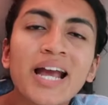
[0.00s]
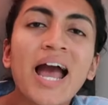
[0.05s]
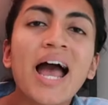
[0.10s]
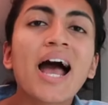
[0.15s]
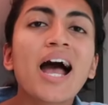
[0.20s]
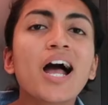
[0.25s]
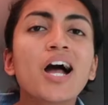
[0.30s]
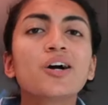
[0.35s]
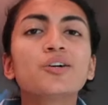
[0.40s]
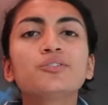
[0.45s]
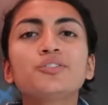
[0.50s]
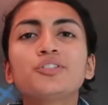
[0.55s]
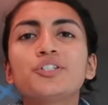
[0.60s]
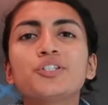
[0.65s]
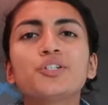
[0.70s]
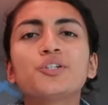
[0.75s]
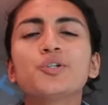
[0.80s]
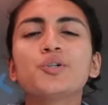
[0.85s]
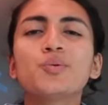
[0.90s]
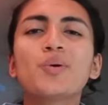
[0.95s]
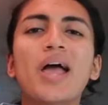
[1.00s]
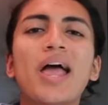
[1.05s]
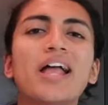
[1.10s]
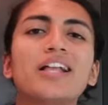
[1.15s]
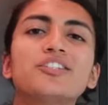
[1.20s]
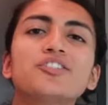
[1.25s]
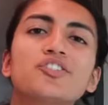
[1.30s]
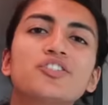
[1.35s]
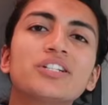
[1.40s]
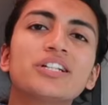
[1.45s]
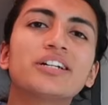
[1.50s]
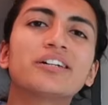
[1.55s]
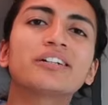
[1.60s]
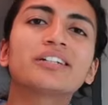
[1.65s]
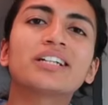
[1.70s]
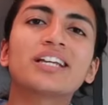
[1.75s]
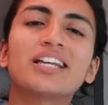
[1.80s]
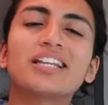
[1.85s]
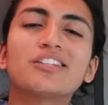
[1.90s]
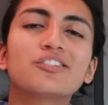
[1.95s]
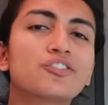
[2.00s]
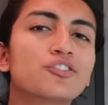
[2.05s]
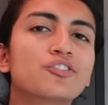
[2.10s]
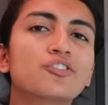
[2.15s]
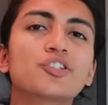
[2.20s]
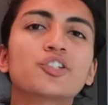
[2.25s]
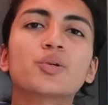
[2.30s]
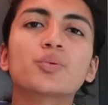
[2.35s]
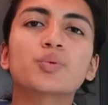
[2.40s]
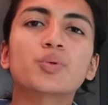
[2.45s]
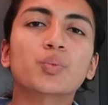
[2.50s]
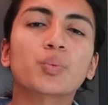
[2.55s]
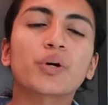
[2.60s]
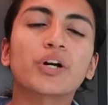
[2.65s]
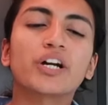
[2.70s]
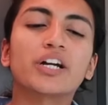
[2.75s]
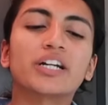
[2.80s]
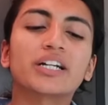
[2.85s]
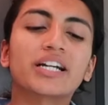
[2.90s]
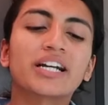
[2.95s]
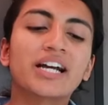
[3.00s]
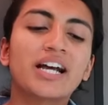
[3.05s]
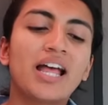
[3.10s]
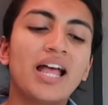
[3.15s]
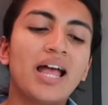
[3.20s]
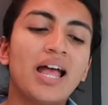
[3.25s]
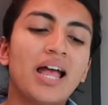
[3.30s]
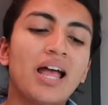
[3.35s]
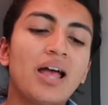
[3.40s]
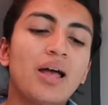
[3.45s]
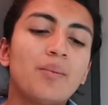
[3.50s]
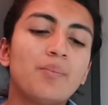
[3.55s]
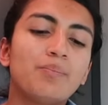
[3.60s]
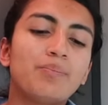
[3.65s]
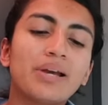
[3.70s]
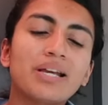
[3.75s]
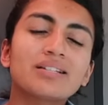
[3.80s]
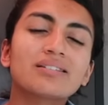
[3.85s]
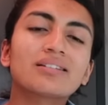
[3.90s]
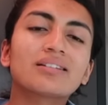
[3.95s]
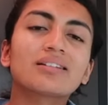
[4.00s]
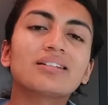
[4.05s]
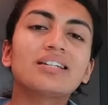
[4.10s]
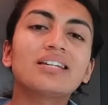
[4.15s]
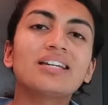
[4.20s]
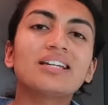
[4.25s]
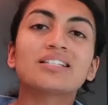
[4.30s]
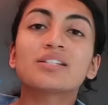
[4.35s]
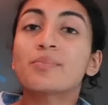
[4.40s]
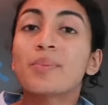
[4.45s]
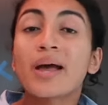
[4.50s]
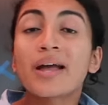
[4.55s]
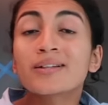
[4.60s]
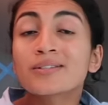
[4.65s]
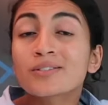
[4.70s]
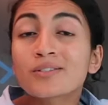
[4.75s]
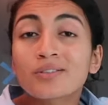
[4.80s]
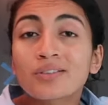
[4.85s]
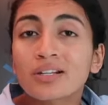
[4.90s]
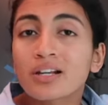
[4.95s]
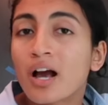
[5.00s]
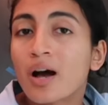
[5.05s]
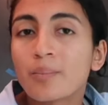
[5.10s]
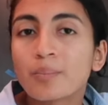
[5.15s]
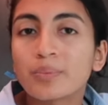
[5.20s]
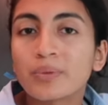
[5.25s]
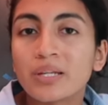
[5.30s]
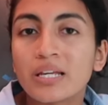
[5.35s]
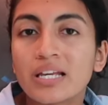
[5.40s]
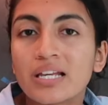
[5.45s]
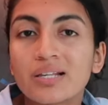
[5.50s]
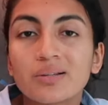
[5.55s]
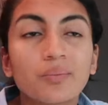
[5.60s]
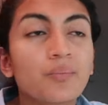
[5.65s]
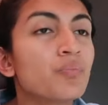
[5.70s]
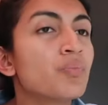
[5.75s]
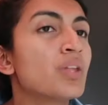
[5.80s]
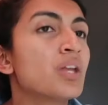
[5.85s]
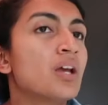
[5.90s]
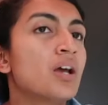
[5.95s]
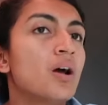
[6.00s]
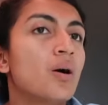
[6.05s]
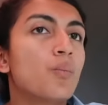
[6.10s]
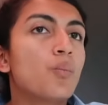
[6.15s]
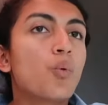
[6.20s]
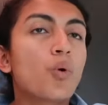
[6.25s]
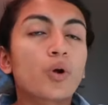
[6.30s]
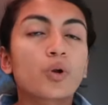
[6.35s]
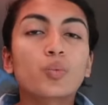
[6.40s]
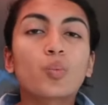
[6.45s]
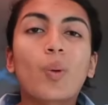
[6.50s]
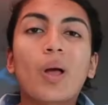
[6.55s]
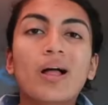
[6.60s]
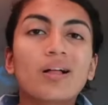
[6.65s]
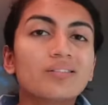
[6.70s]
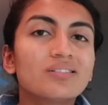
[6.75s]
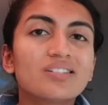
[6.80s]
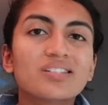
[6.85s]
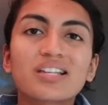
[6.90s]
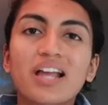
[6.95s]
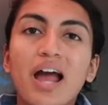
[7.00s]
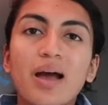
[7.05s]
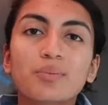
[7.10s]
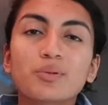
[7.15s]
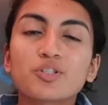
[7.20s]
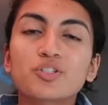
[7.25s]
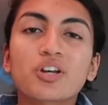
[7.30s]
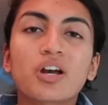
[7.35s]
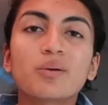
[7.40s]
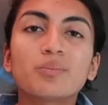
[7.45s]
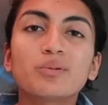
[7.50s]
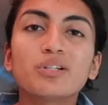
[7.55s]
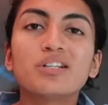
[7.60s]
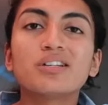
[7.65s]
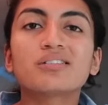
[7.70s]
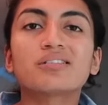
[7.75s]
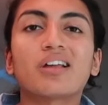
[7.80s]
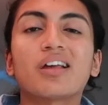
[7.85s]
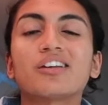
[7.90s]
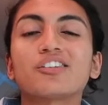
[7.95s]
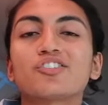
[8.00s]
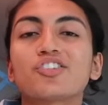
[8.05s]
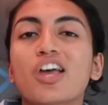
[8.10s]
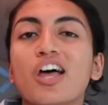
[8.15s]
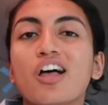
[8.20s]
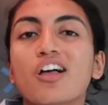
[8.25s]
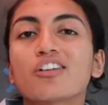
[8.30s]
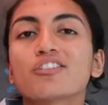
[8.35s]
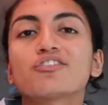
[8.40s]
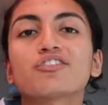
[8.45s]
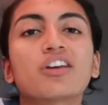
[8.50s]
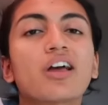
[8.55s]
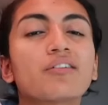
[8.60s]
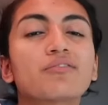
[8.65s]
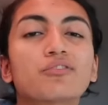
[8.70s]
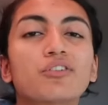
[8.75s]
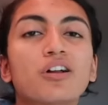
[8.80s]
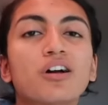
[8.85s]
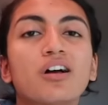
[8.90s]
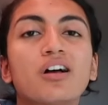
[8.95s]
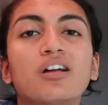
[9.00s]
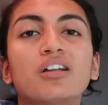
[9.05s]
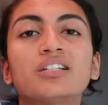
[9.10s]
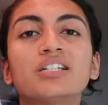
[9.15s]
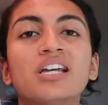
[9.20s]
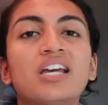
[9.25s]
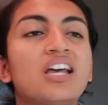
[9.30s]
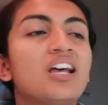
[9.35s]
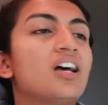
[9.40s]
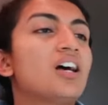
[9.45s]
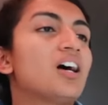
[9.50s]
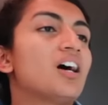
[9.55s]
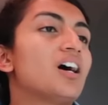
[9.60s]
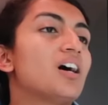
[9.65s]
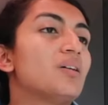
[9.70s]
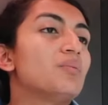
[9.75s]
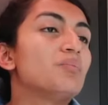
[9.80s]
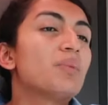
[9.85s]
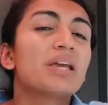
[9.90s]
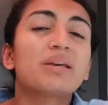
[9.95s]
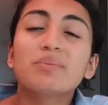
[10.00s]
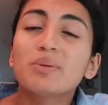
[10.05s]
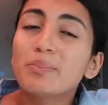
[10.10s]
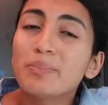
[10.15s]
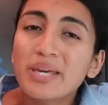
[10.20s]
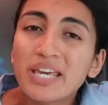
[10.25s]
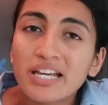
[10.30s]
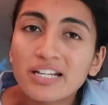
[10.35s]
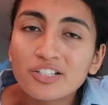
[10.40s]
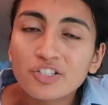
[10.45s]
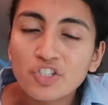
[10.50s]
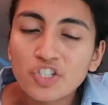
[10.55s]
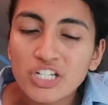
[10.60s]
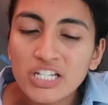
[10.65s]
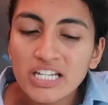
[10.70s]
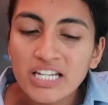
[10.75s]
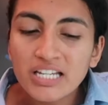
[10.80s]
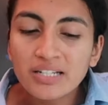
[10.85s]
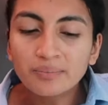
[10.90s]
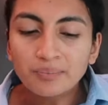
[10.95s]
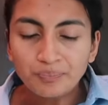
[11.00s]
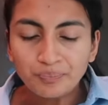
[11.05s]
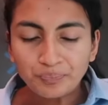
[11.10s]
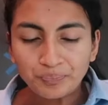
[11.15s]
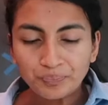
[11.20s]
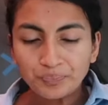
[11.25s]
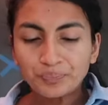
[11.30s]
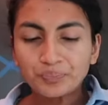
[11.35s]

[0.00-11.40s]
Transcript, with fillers: how do engineering internships work? basically it depends on the company. More well-established companies like Shell, Chevron, um, maybe P&G,